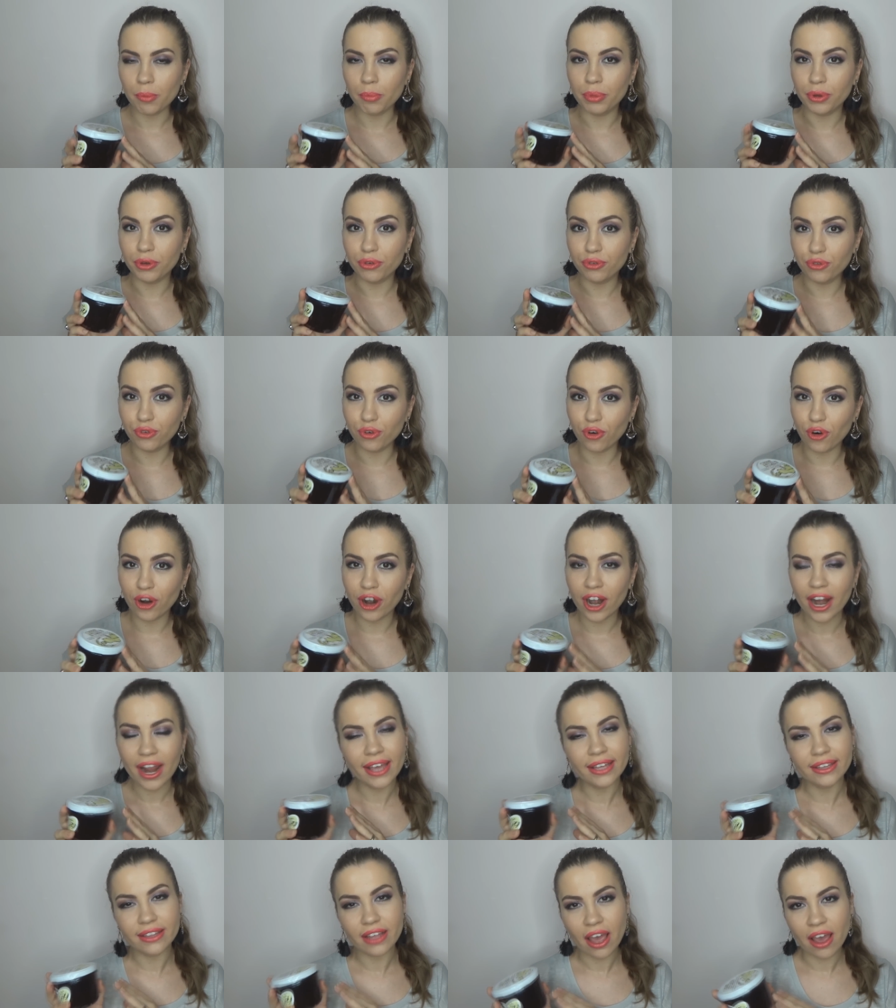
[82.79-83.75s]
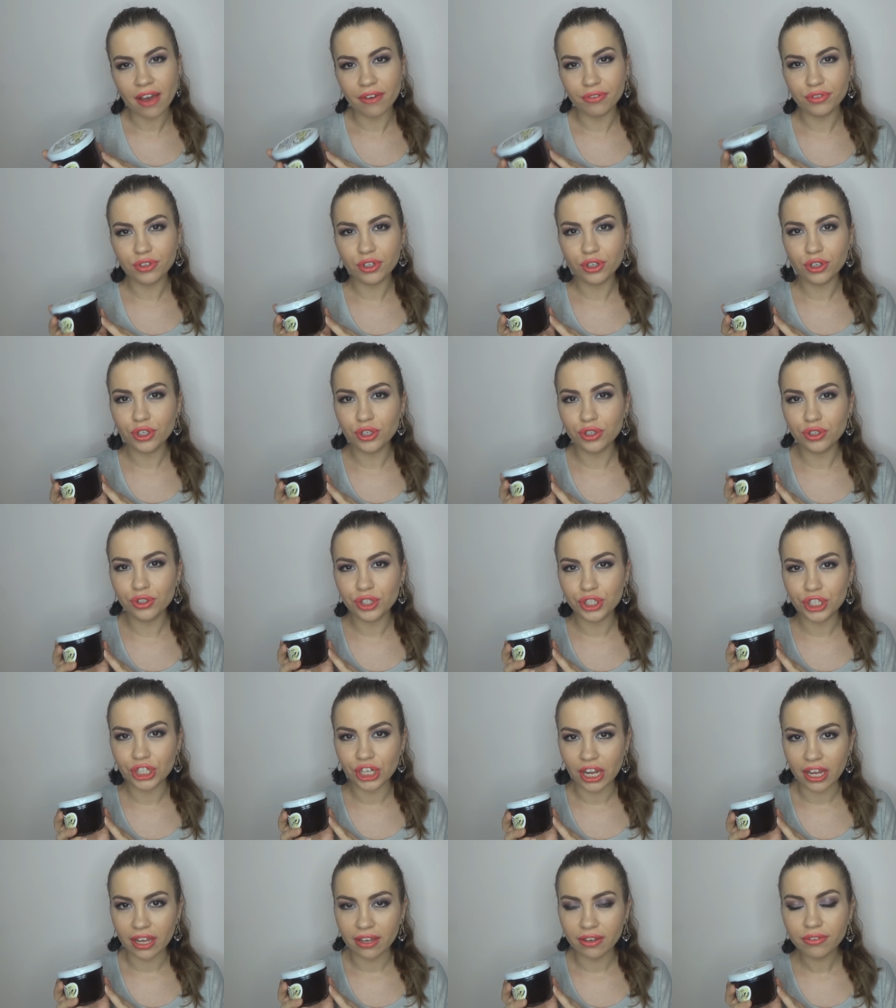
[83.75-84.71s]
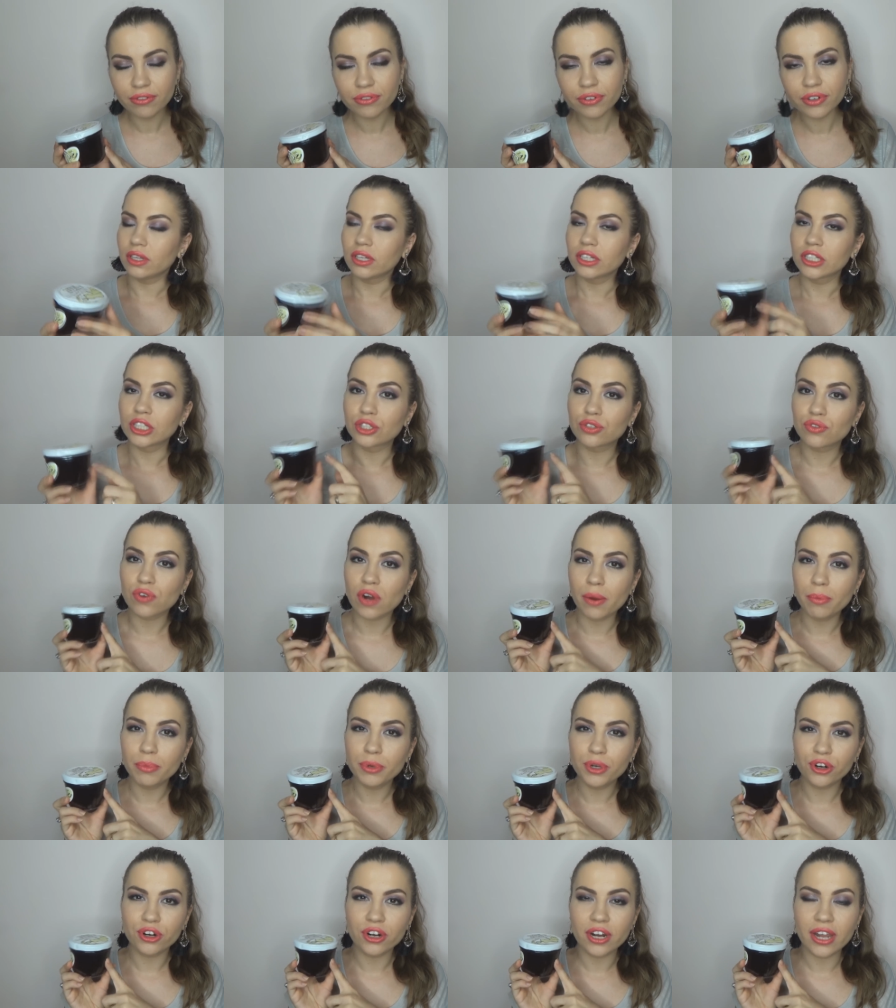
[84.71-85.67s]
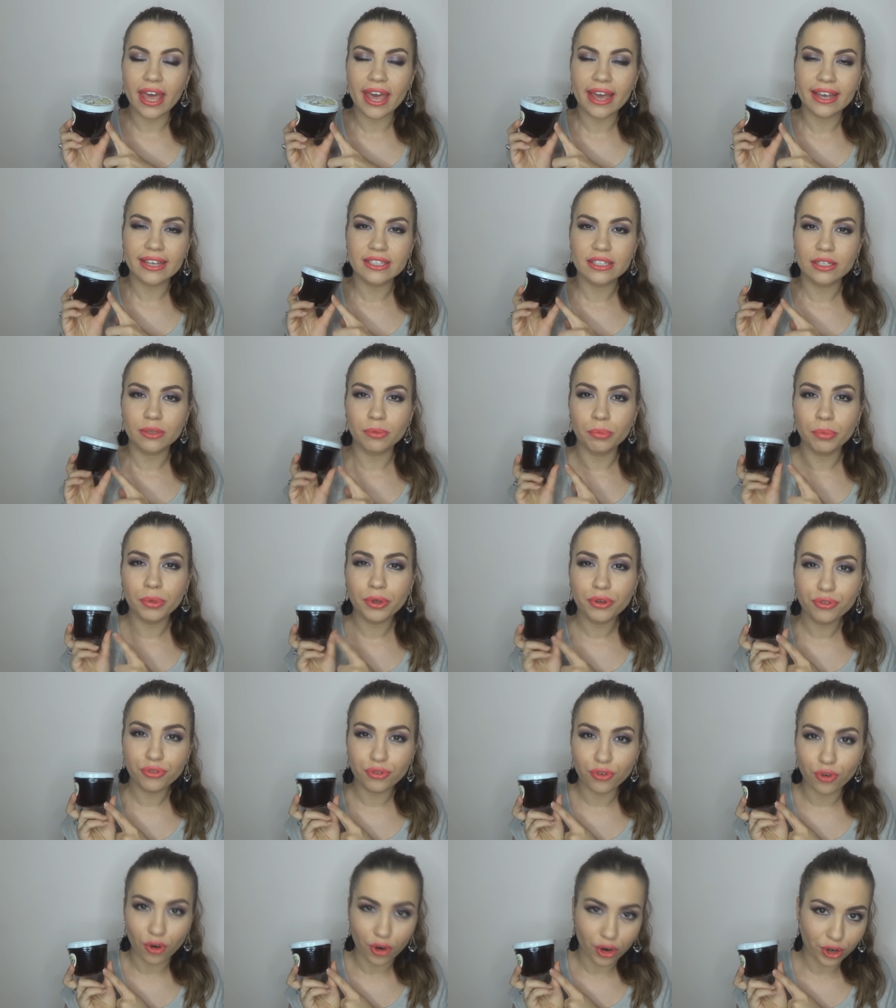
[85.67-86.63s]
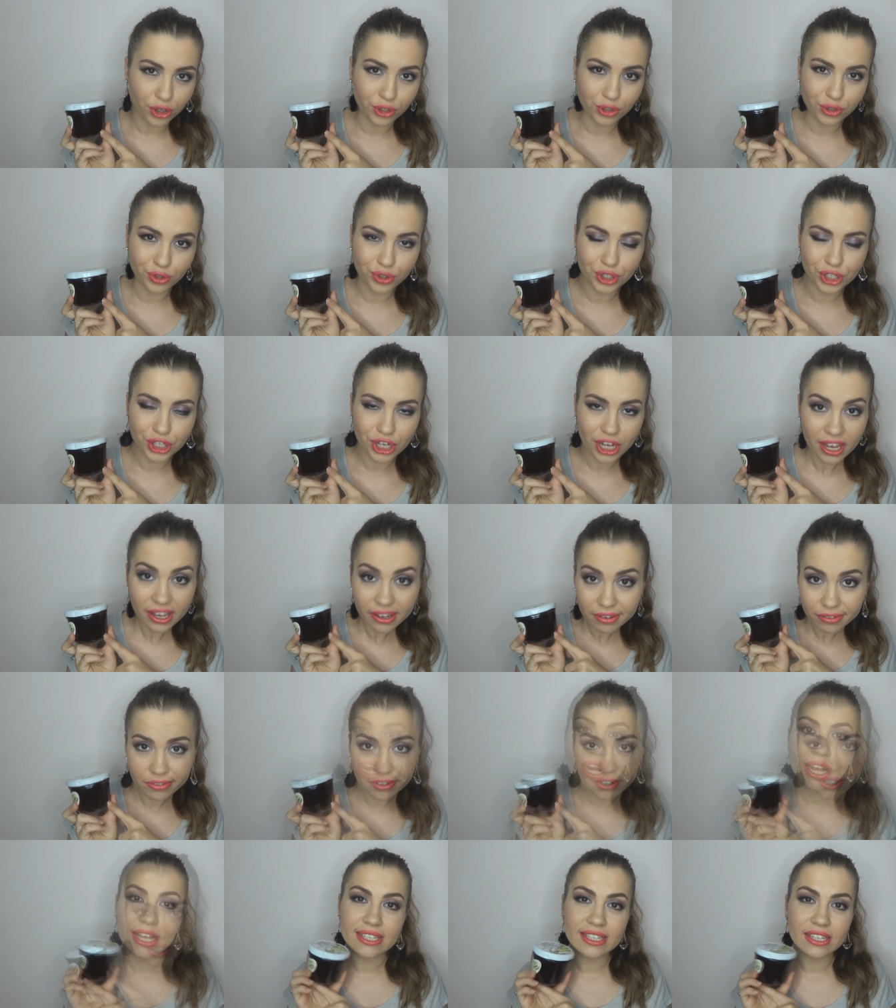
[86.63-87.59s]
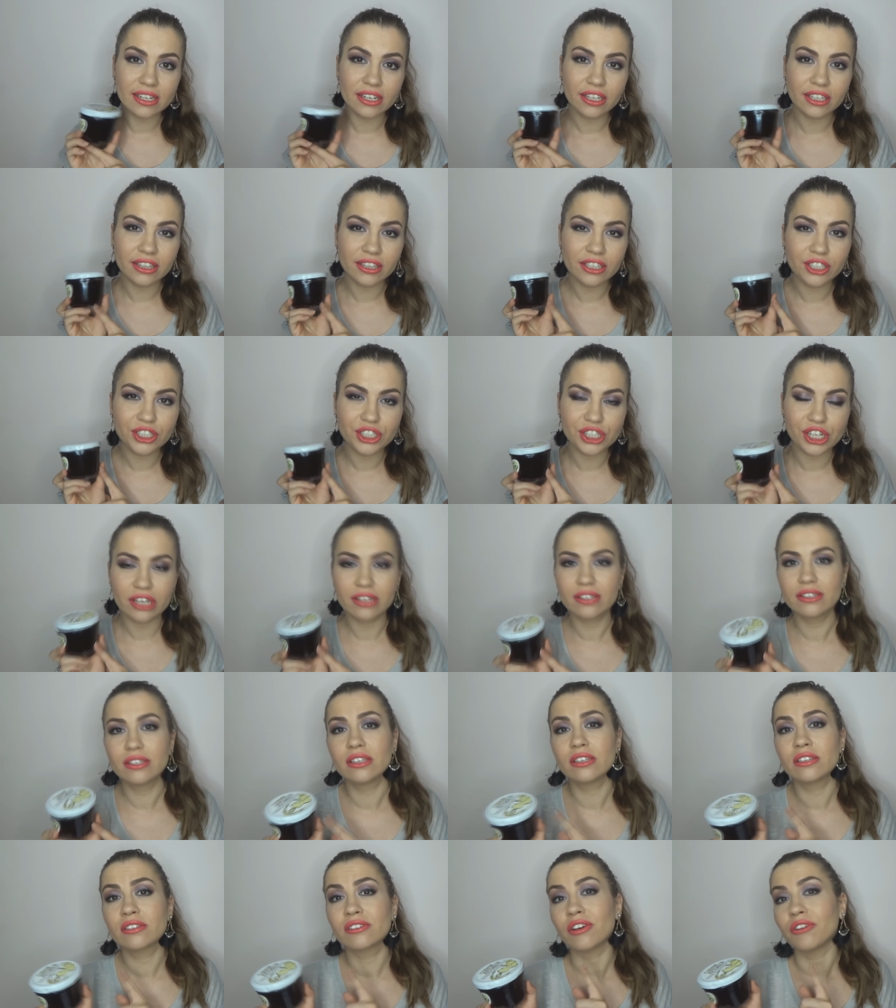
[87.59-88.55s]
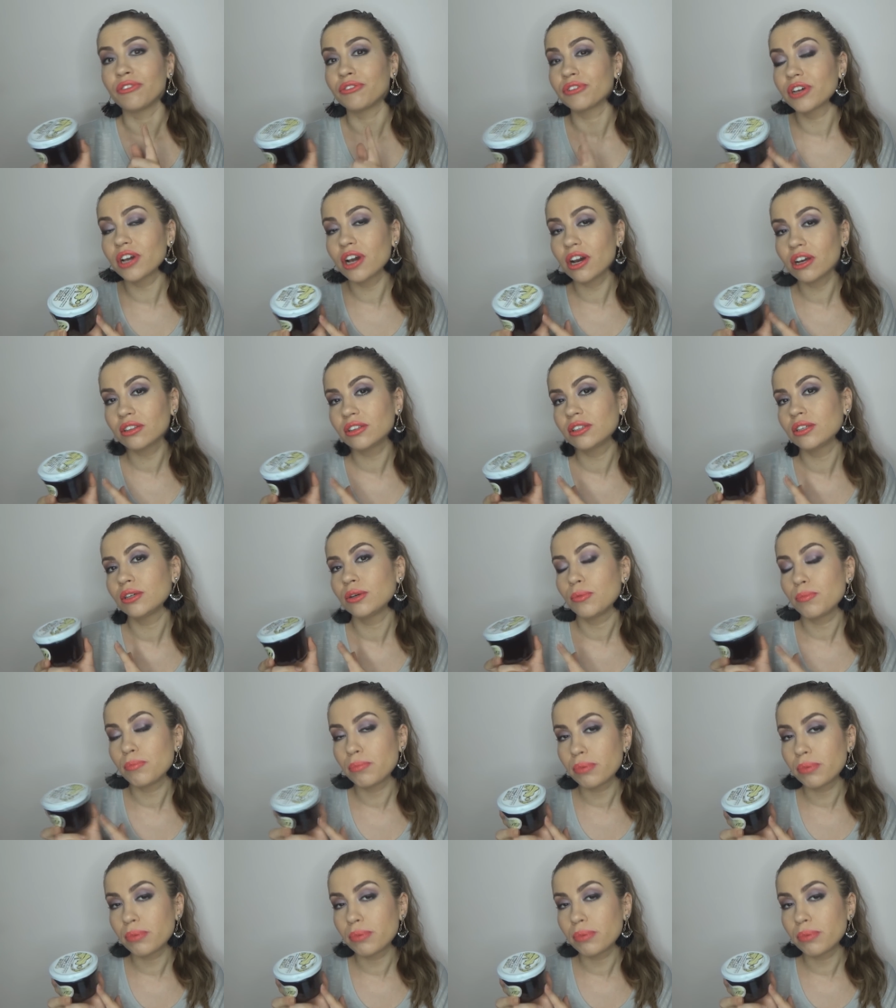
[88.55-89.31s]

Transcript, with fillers: before and after you shave scrub your legs before you shave lessening the chances of cut